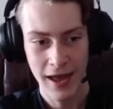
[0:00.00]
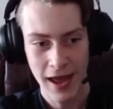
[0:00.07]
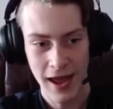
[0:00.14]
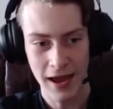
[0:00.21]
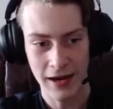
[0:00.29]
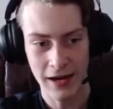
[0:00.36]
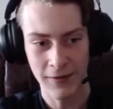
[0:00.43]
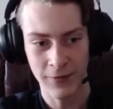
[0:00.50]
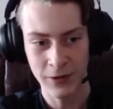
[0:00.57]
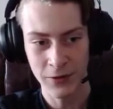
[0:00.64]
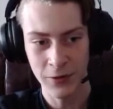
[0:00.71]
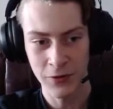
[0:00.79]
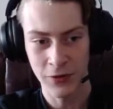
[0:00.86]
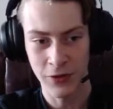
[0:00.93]
And if you
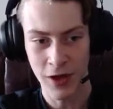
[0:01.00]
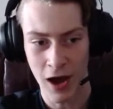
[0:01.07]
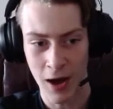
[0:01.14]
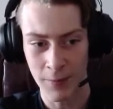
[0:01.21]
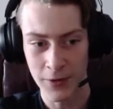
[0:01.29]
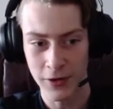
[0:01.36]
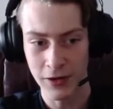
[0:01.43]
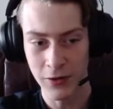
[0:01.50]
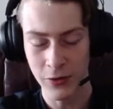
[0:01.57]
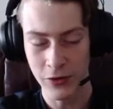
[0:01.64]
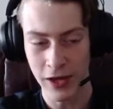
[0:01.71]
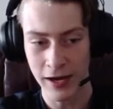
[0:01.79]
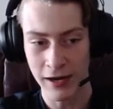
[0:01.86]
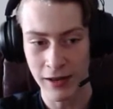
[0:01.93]
use, you can
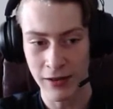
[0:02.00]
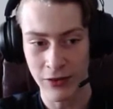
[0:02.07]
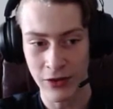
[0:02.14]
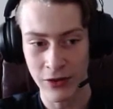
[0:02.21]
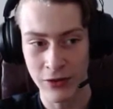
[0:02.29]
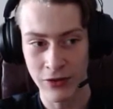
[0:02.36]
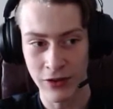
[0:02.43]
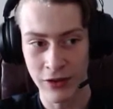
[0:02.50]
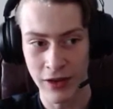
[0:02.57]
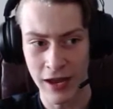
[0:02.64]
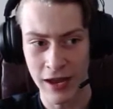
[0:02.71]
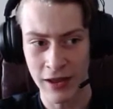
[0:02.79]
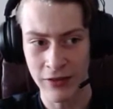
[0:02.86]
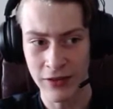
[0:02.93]
use any of these in
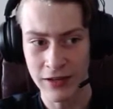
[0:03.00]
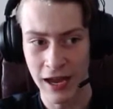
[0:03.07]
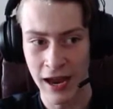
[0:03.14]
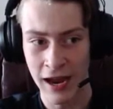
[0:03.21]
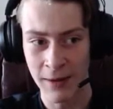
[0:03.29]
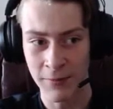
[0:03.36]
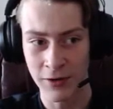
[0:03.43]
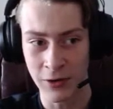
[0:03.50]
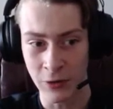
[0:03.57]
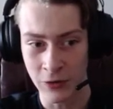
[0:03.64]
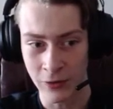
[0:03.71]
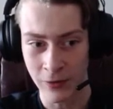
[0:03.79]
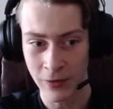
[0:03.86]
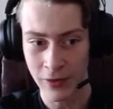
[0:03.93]
the game to do
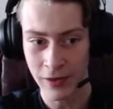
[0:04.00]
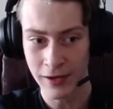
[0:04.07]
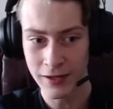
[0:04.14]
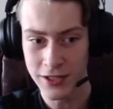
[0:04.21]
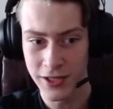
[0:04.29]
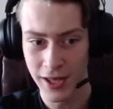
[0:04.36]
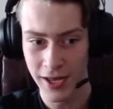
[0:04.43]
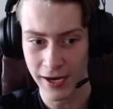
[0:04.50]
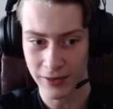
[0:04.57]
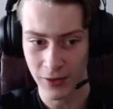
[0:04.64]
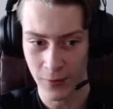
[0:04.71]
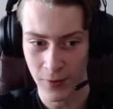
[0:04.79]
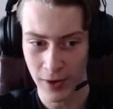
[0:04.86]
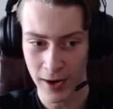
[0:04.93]
certain things, like
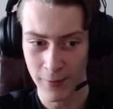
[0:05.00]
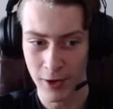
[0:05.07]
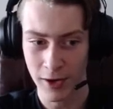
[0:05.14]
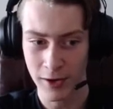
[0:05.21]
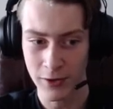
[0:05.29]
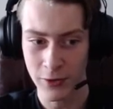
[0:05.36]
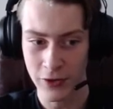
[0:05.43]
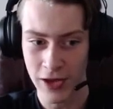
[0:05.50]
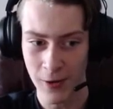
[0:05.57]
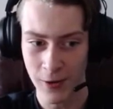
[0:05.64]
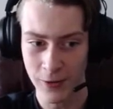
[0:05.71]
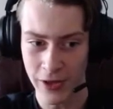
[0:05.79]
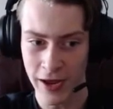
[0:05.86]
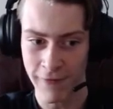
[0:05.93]
the one I want to use now
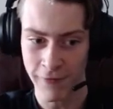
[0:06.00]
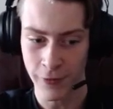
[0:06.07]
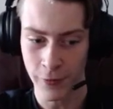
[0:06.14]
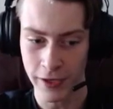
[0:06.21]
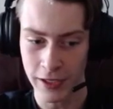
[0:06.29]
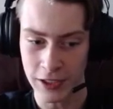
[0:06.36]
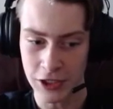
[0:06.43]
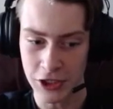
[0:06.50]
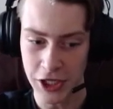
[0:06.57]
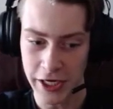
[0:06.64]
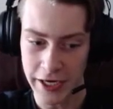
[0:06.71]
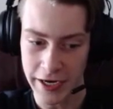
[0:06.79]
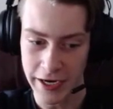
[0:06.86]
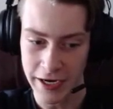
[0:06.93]
is F3 and
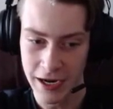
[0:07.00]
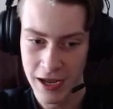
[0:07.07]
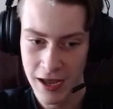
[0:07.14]
G.